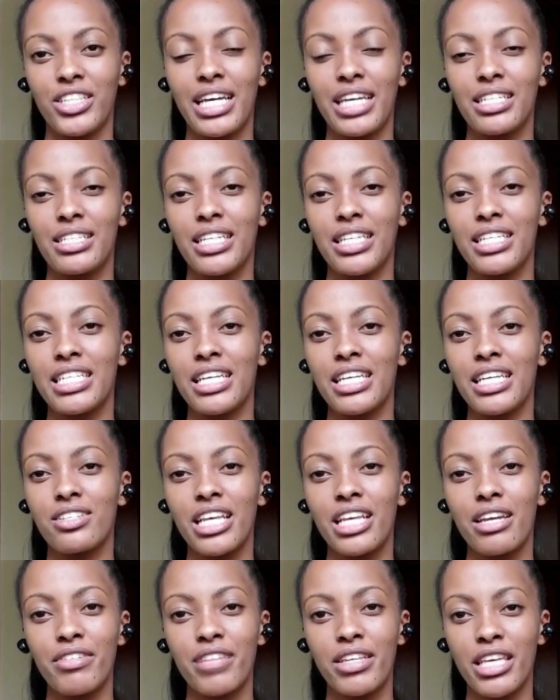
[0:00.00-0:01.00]
that
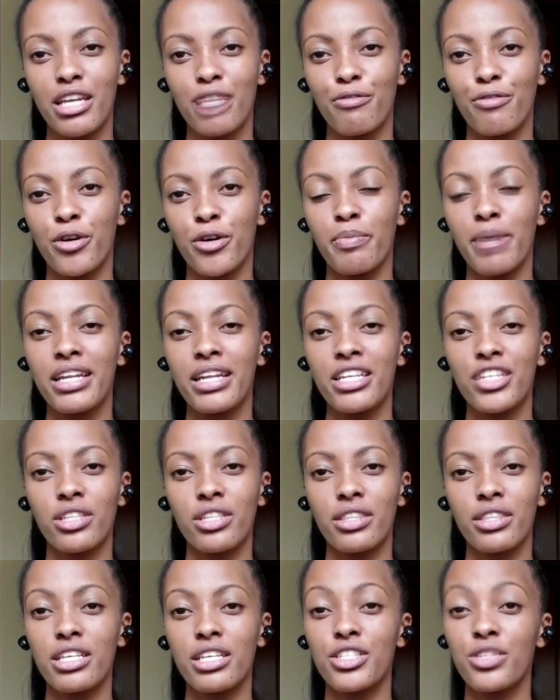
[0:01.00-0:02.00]
entails everything from
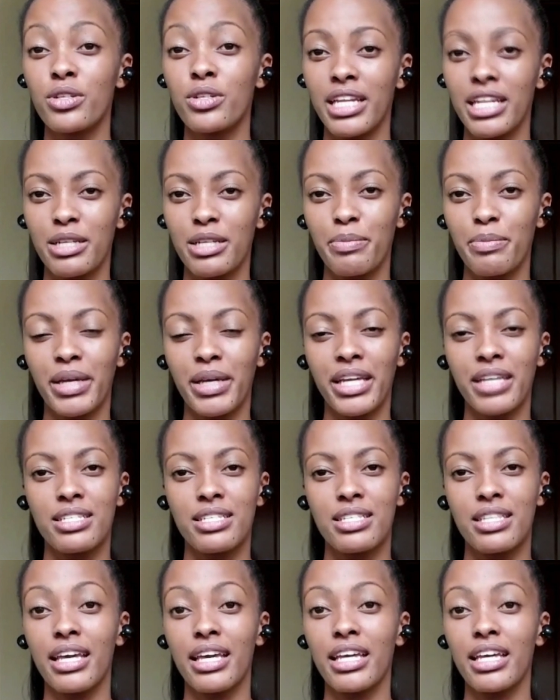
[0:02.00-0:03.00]
managing the student
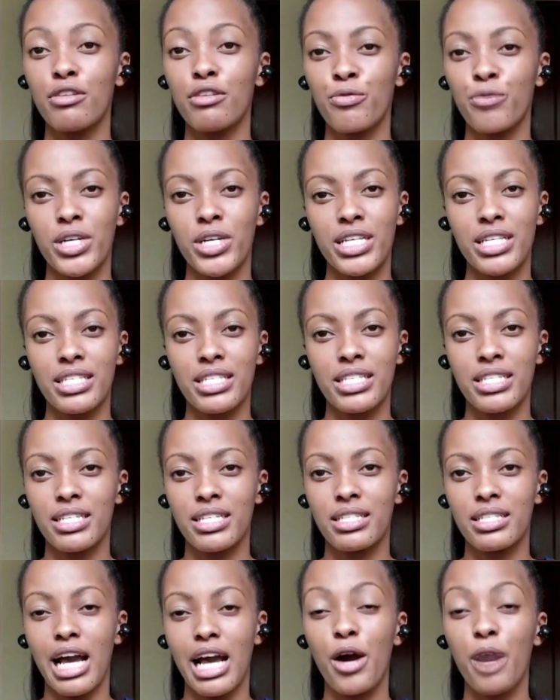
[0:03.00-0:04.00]
database, the
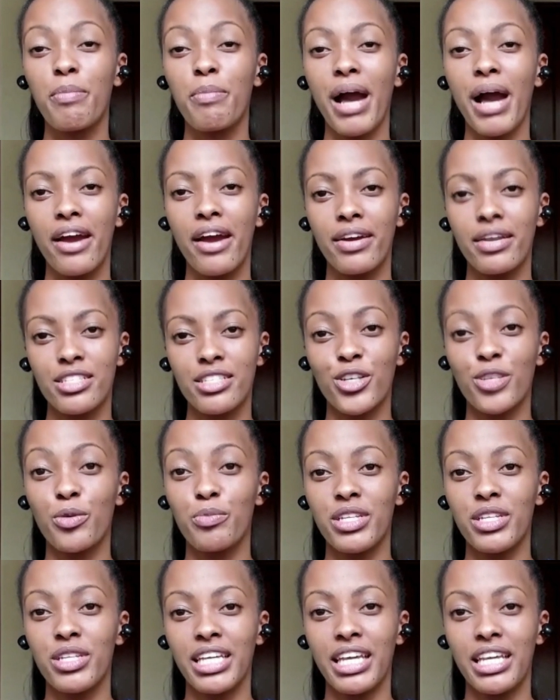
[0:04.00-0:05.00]
invoices, how parents
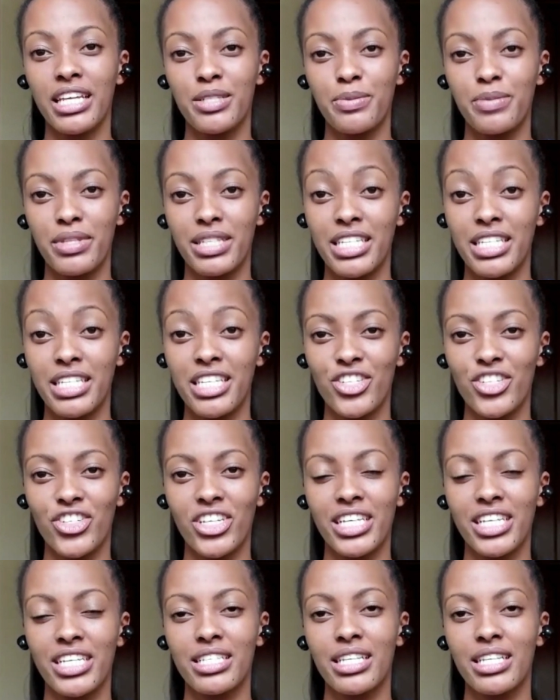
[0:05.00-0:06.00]
communicate with
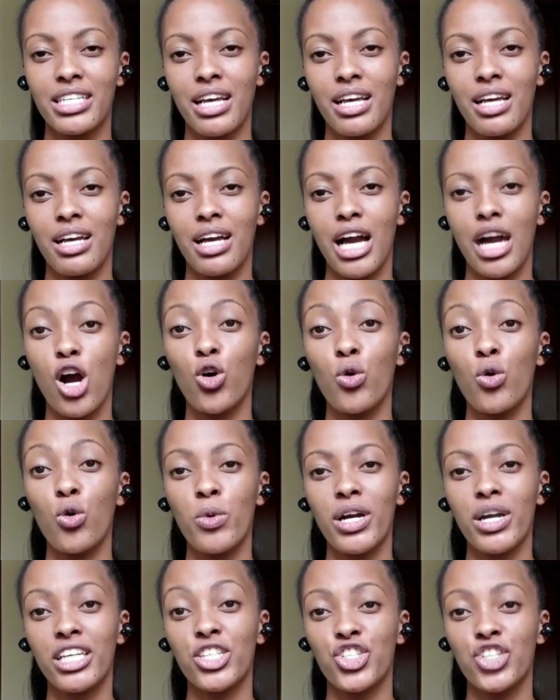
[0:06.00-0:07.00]
teachers, how
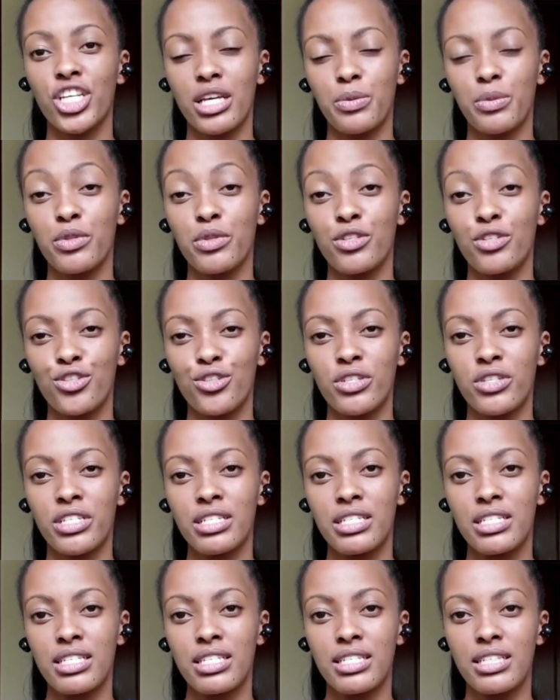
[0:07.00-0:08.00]
homework is shared with
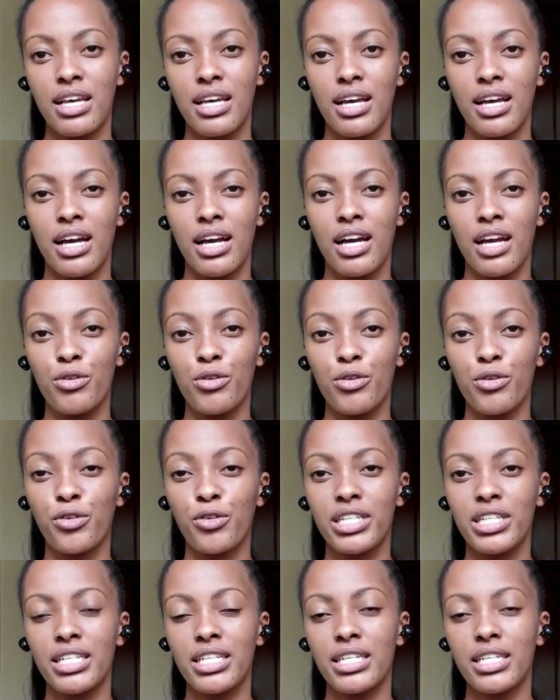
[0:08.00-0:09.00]
students. We've
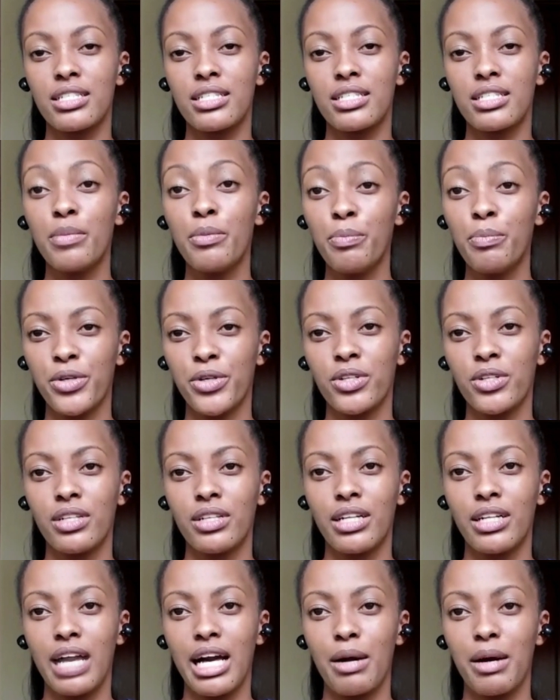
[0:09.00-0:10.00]
created a
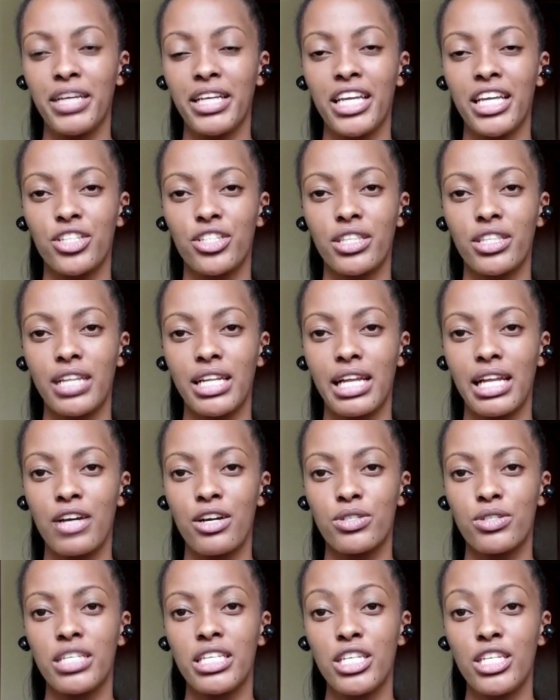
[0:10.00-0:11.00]
simple application that
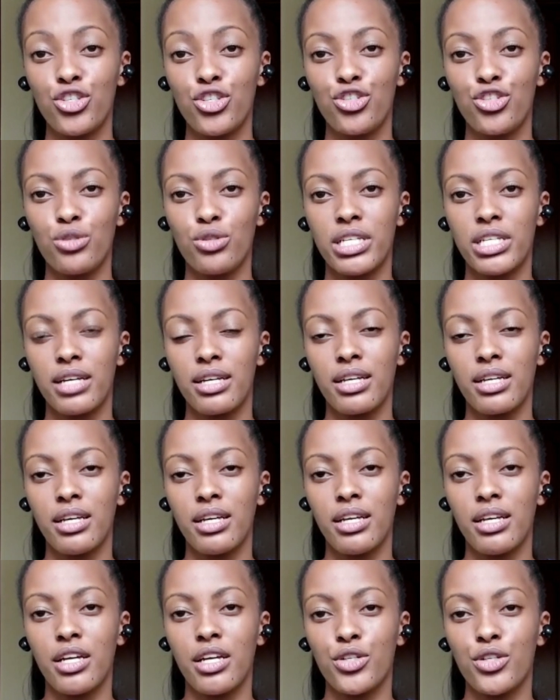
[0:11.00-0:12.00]
allows each user
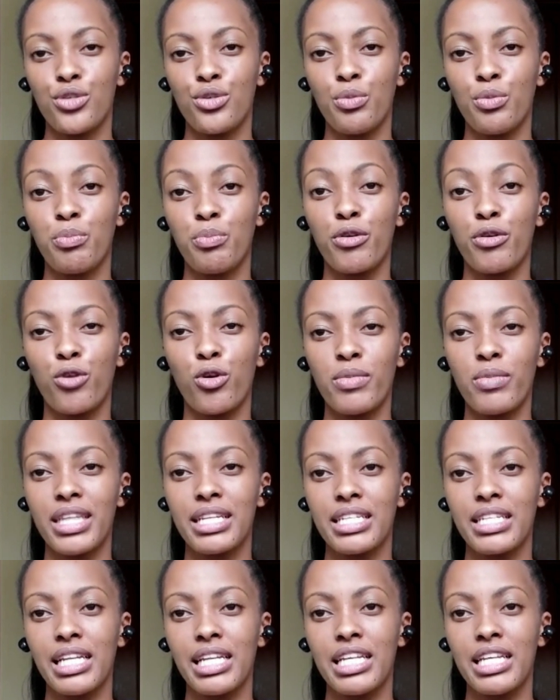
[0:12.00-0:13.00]
to perform
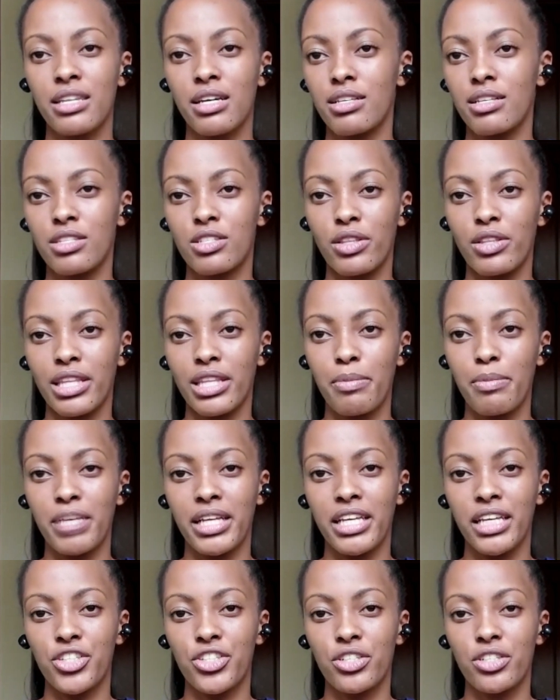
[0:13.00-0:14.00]
their daily tasks on the
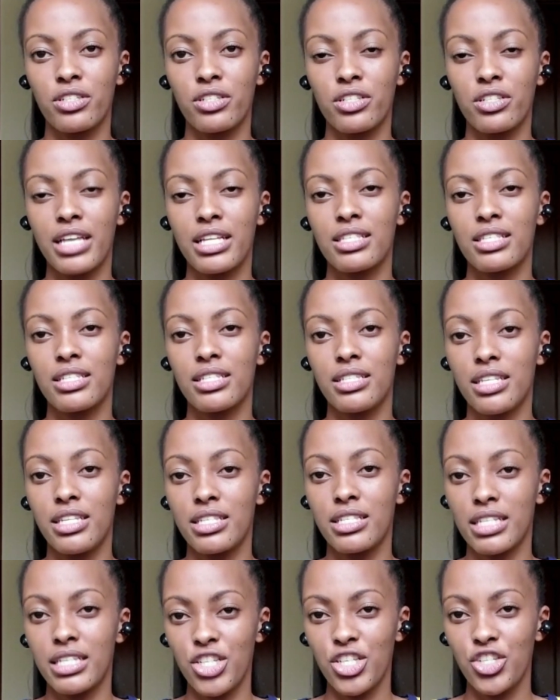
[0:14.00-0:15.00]
application. So that's
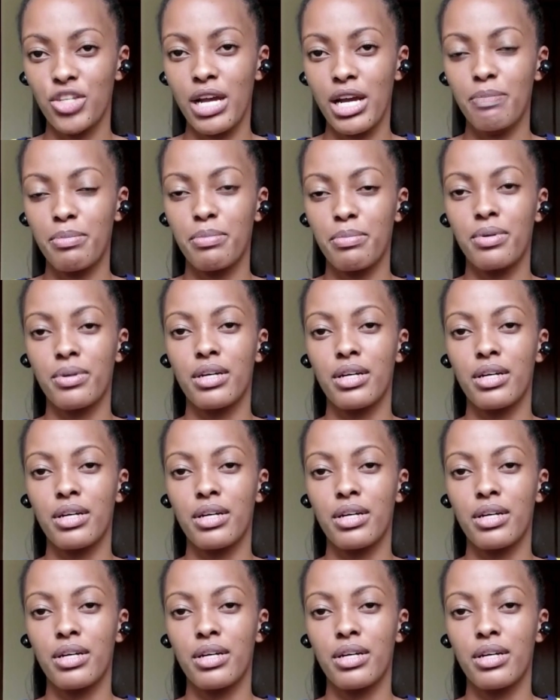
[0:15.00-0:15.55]
the teacher app,